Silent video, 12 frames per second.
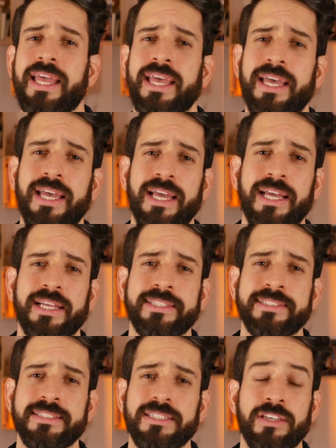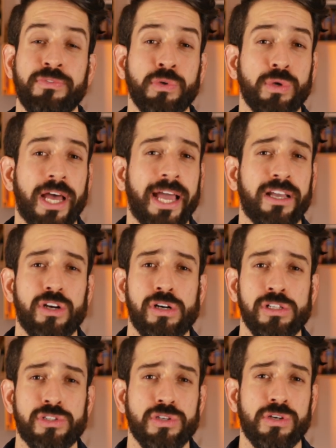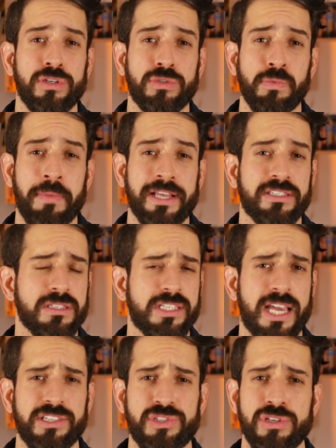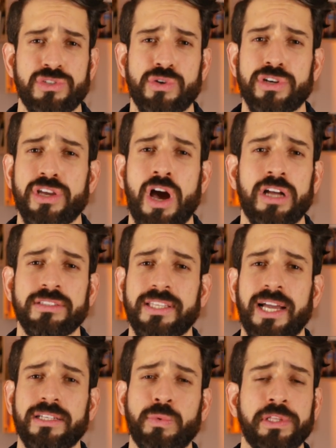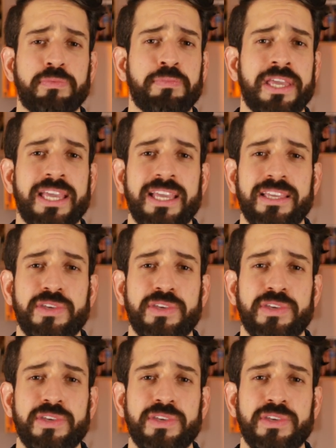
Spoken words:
and if you like also to make suggestions or contact with me,